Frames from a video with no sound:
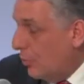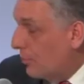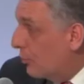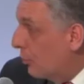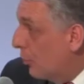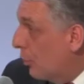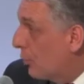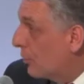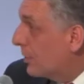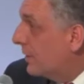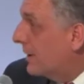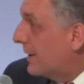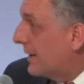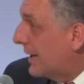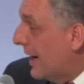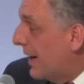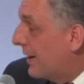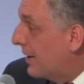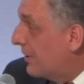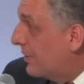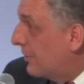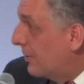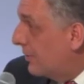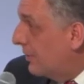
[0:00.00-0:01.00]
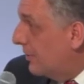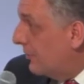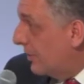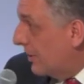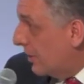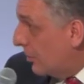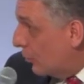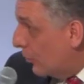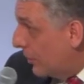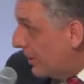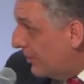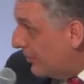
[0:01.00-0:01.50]
broadly, Canada is
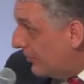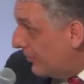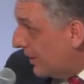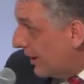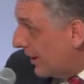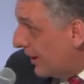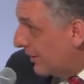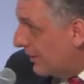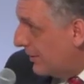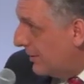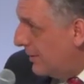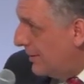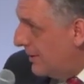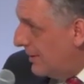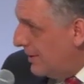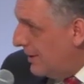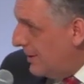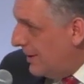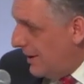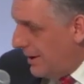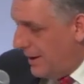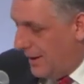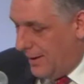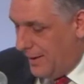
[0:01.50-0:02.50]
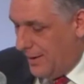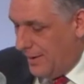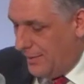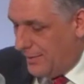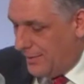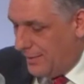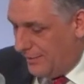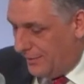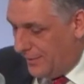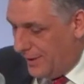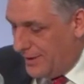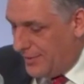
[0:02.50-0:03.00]
increasing
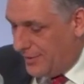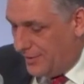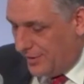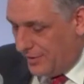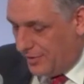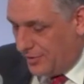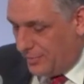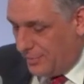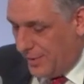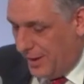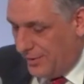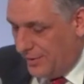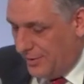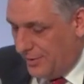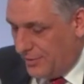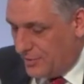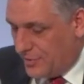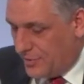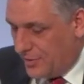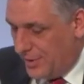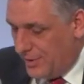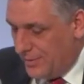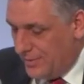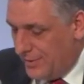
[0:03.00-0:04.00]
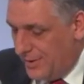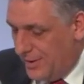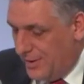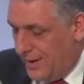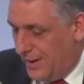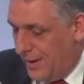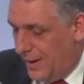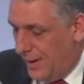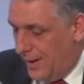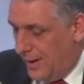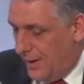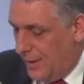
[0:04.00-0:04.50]
defense expenditure.
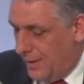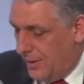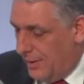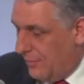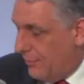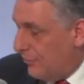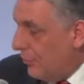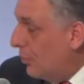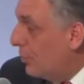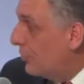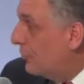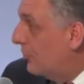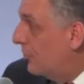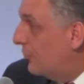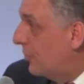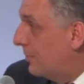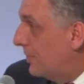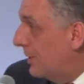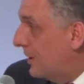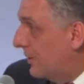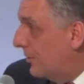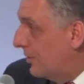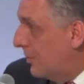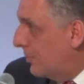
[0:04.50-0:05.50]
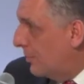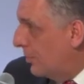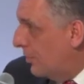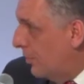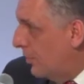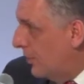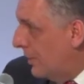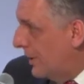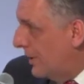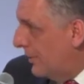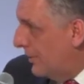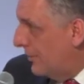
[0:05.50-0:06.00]
Forces are being
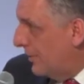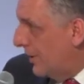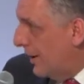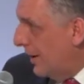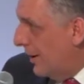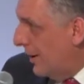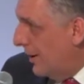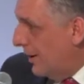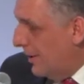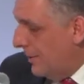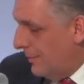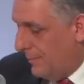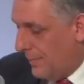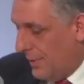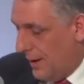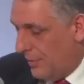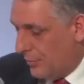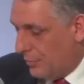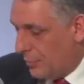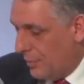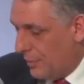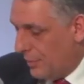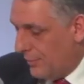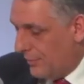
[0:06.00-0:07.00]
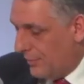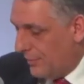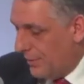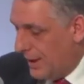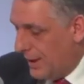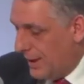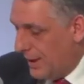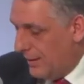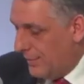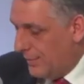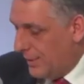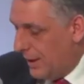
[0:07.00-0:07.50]
deployed as one of
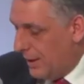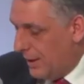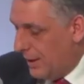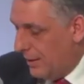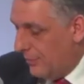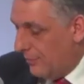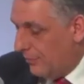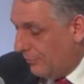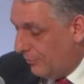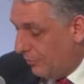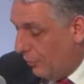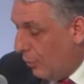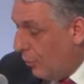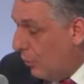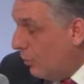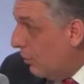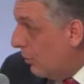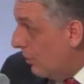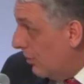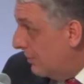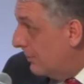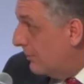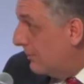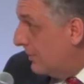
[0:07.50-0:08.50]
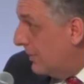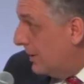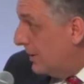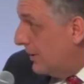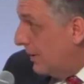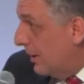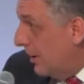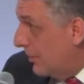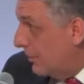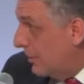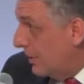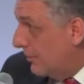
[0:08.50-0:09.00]
the
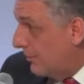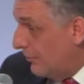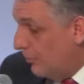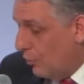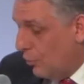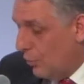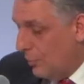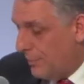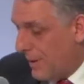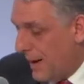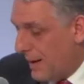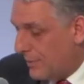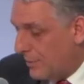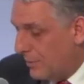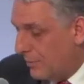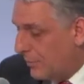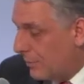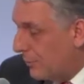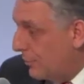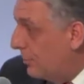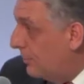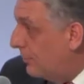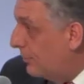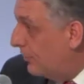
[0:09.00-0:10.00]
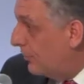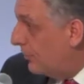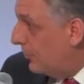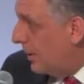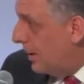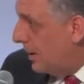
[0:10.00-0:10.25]
only four battle groups